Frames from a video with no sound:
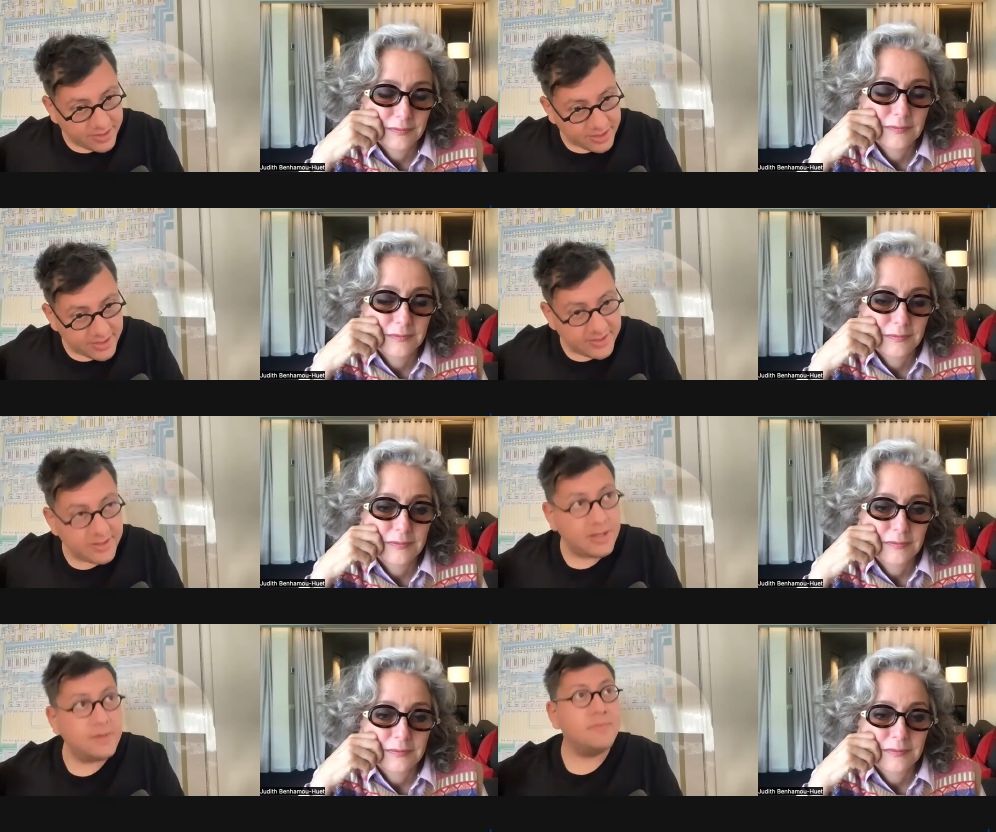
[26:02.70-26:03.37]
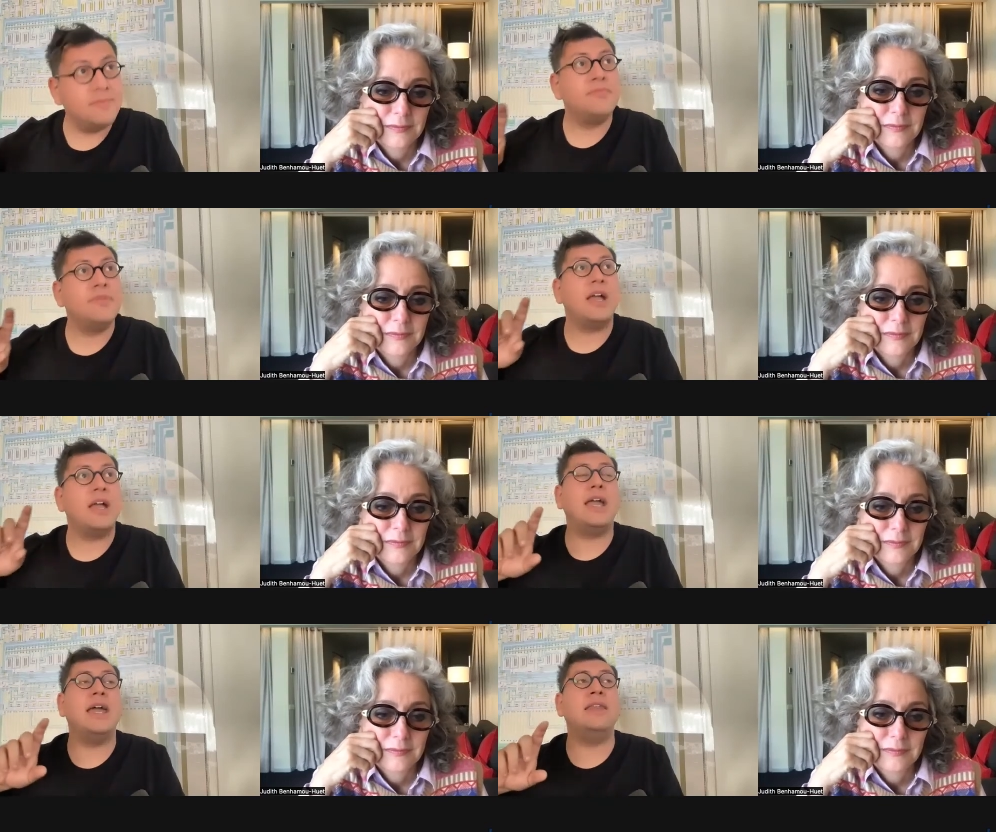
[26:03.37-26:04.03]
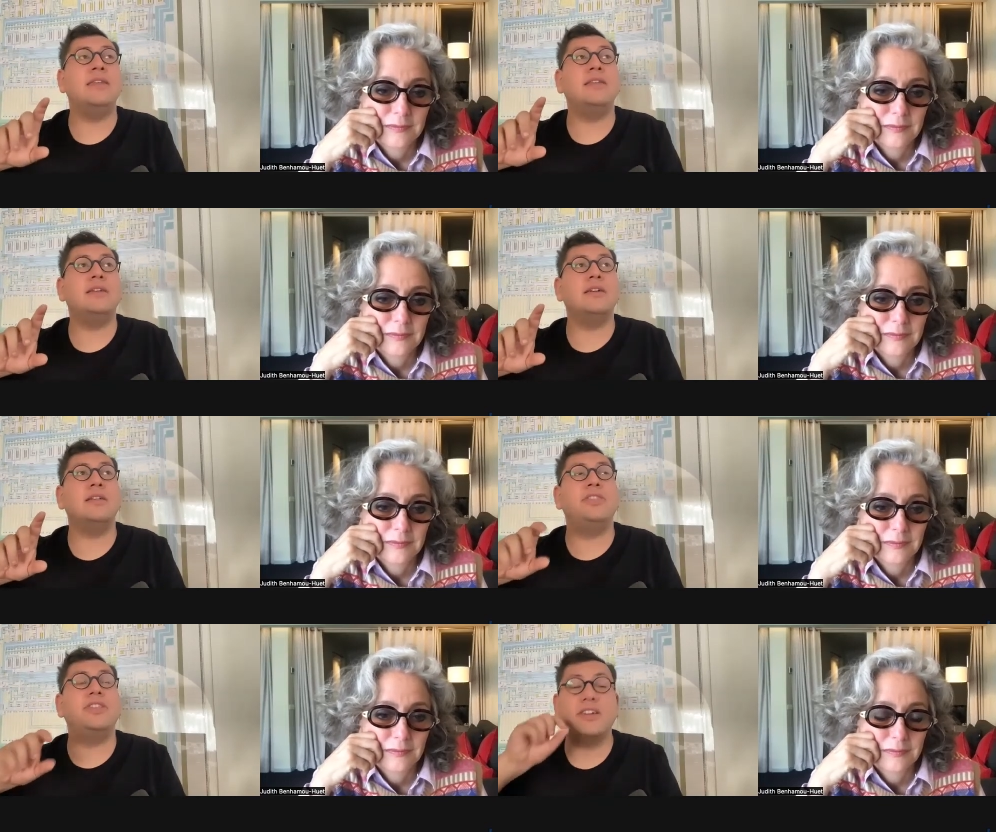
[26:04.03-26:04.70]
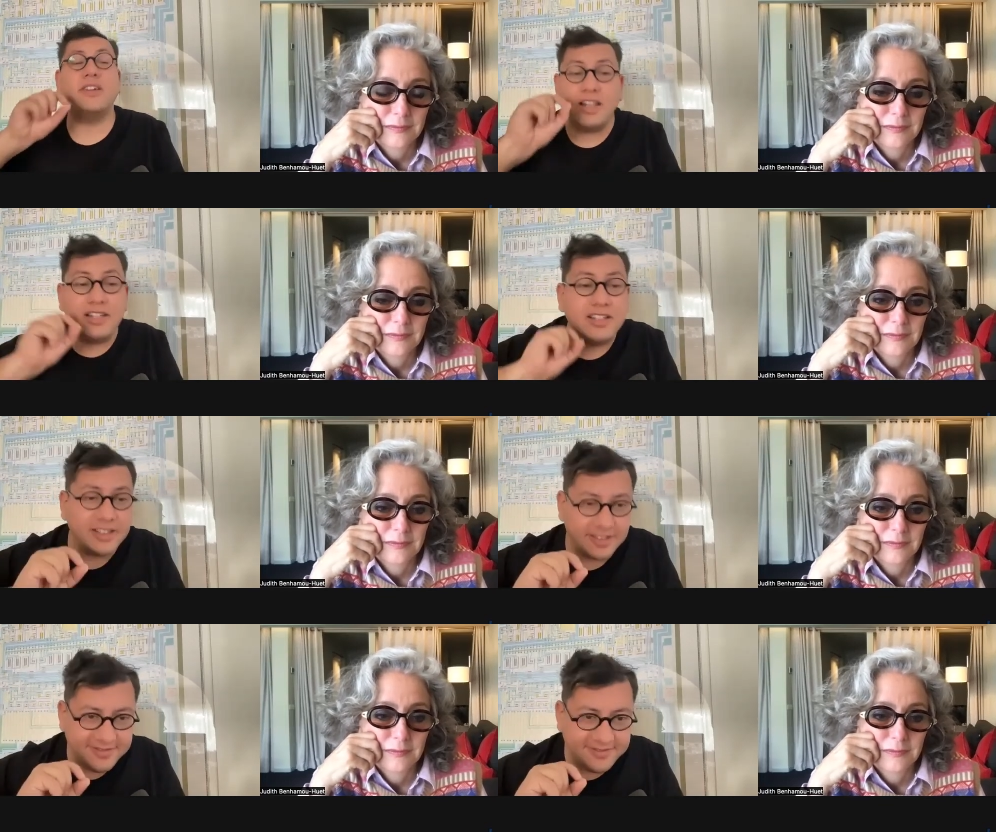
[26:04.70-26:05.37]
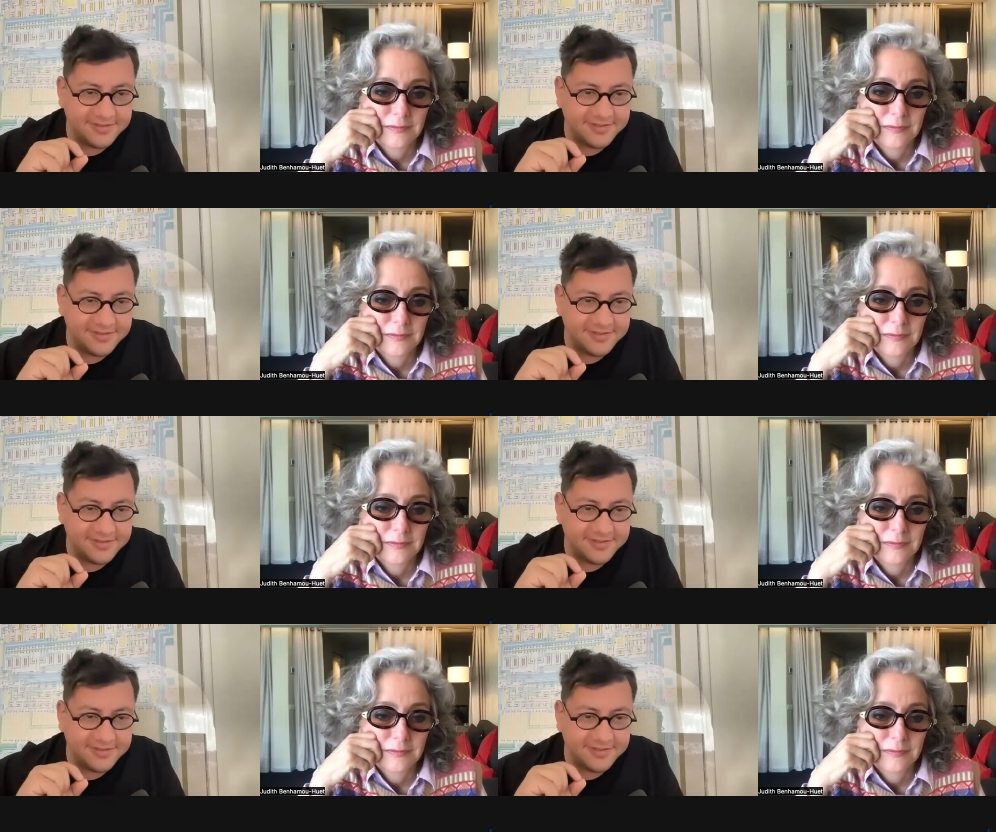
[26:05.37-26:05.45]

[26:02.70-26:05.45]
Speaker 1: years and the color